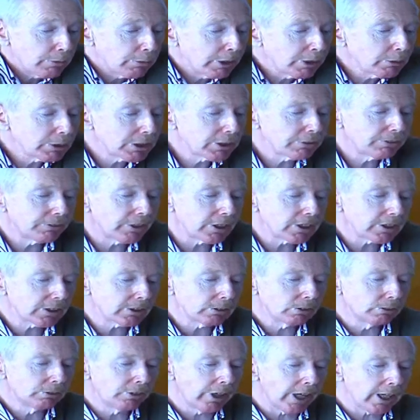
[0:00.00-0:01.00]
It was the first
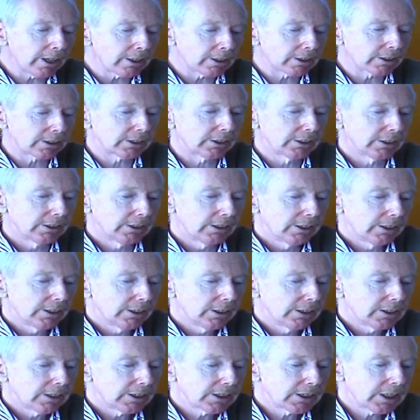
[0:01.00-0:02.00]
overt
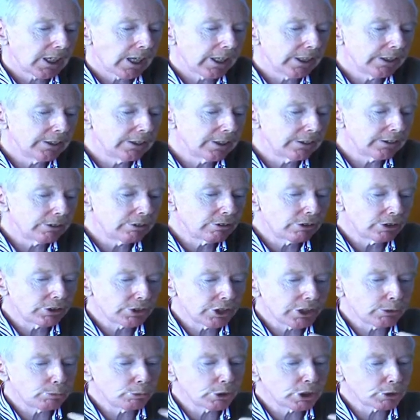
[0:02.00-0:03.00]
sign that the
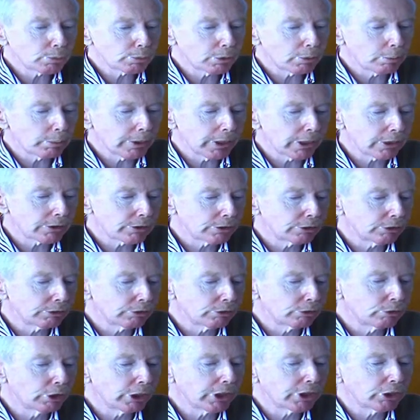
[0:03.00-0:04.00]
regime was prepared to
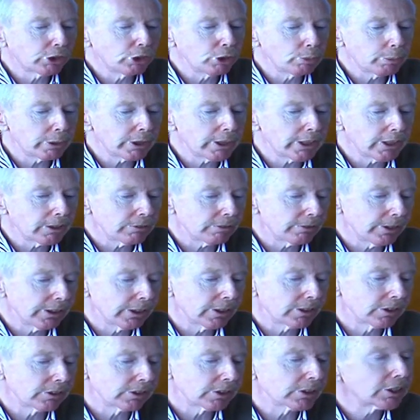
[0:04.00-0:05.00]
recuperate
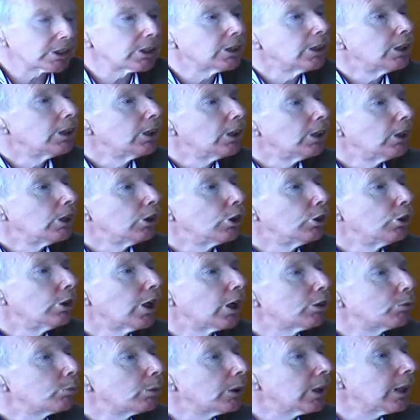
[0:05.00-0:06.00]
figures who
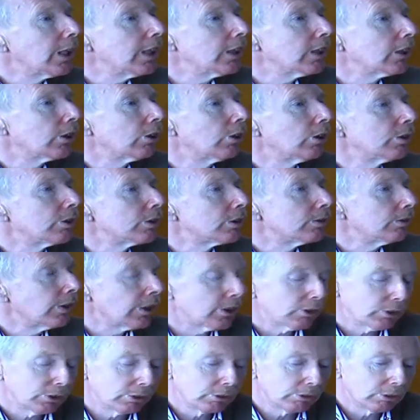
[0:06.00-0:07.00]
had played a
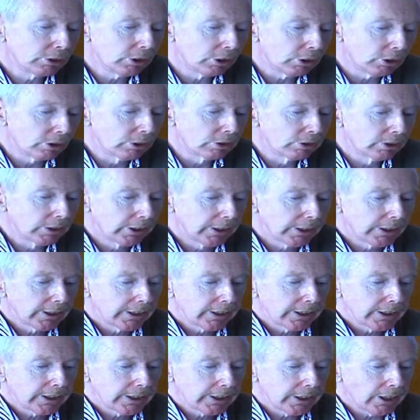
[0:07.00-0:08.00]
controversial role
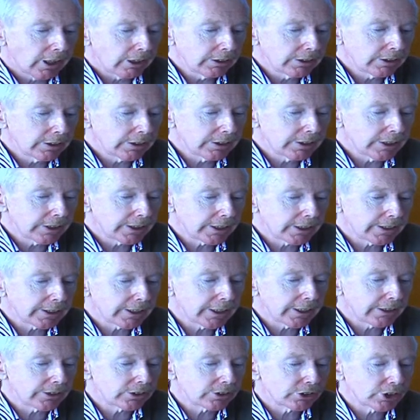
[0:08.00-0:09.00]
under the
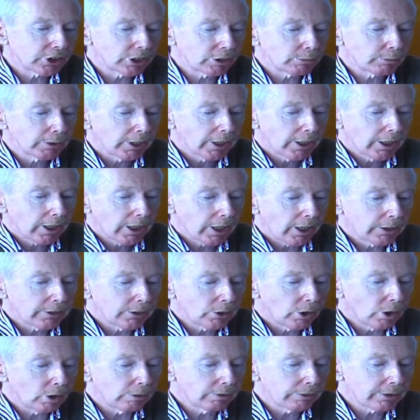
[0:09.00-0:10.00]
dictatorship and
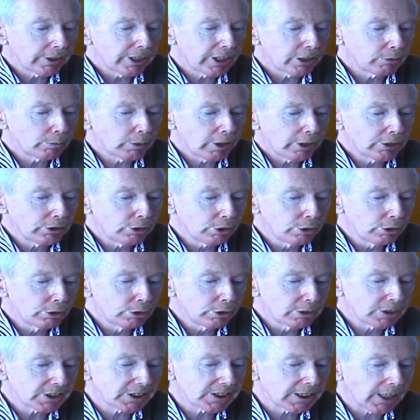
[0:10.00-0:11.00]
offer them a new
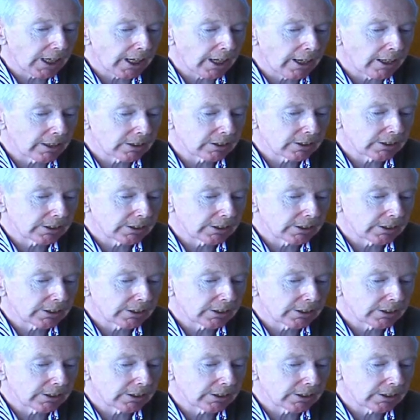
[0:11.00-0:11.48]
start